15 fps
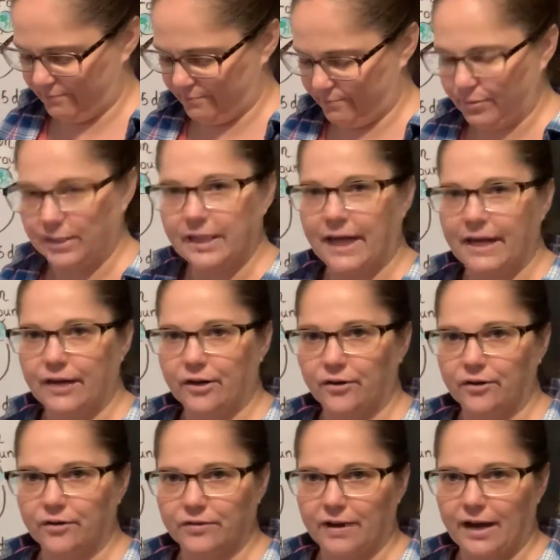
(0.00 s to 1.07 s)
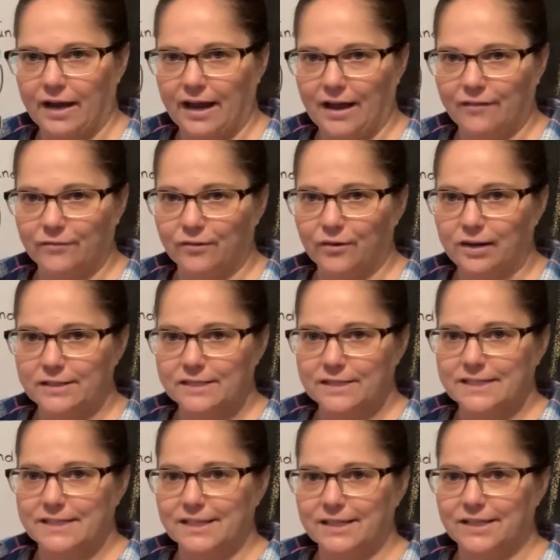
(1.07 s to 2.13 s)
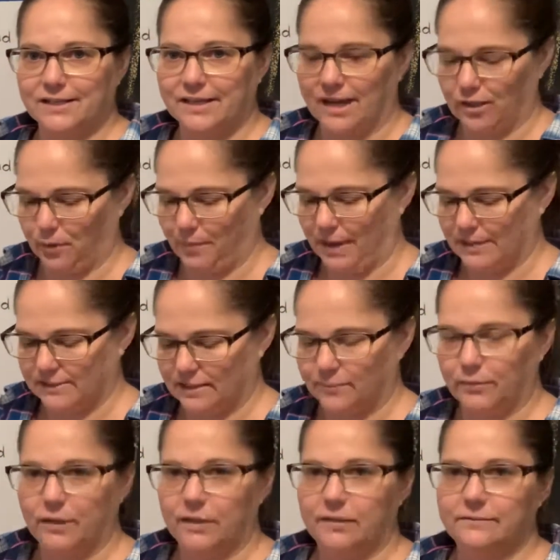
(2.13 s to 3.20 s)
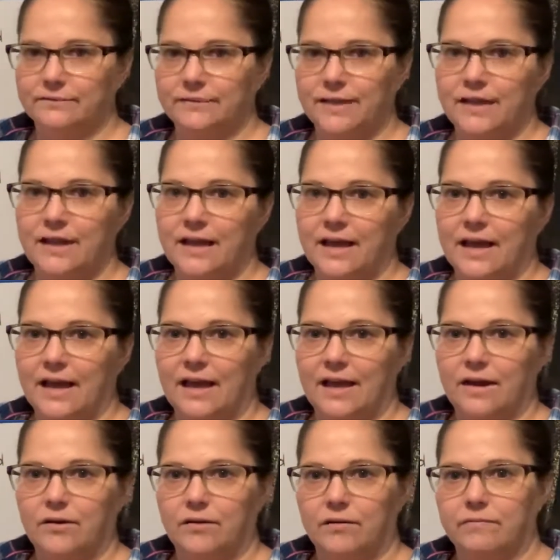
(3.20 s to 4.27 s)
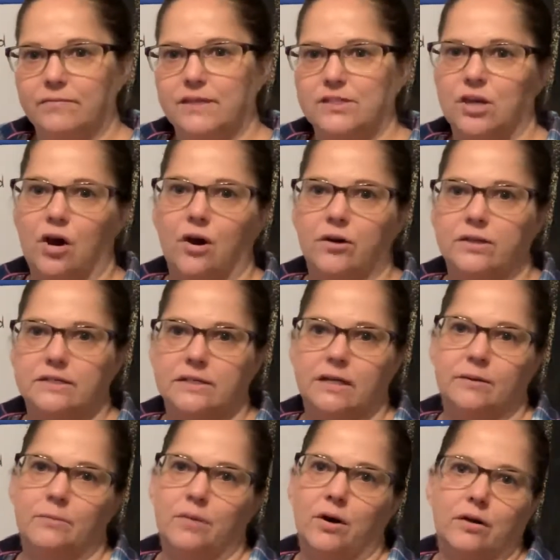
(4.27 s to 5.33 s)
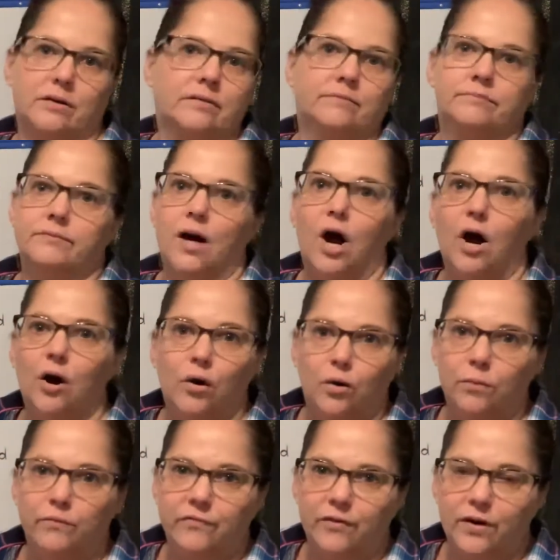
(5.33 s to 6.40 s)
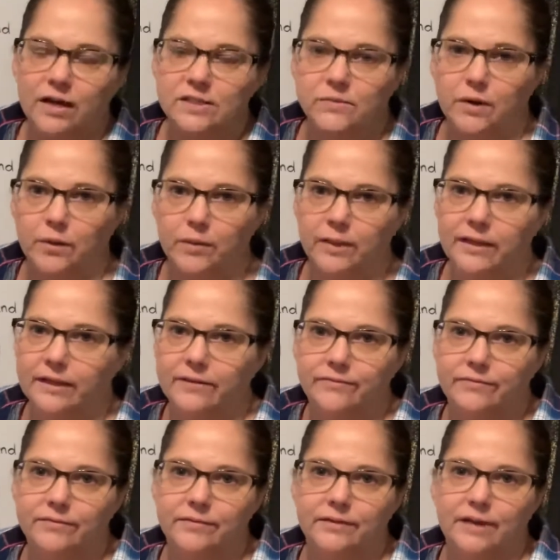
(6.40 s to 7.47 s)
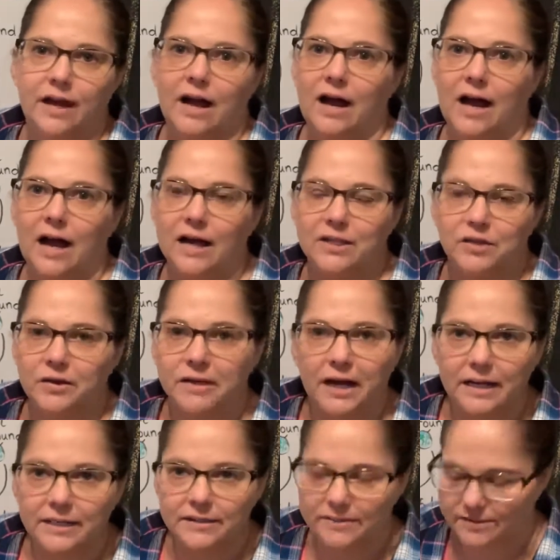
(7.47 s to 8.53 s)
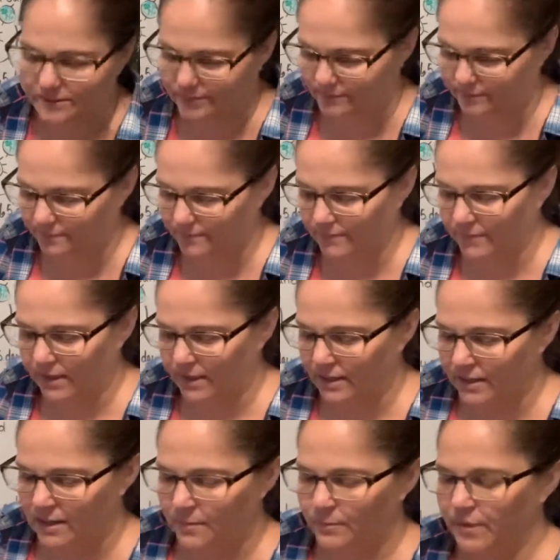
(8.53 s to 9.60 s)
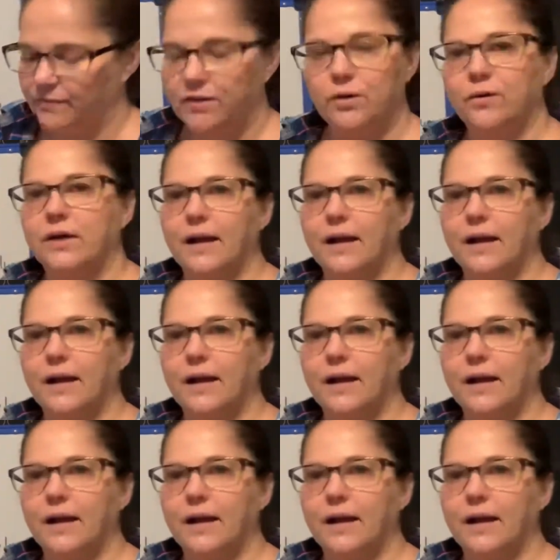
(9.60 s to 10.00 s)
planet Earth that I have for us. It's a little yellow basketball. And this heart is going to mark home for us, where we live on Long Island. But if you can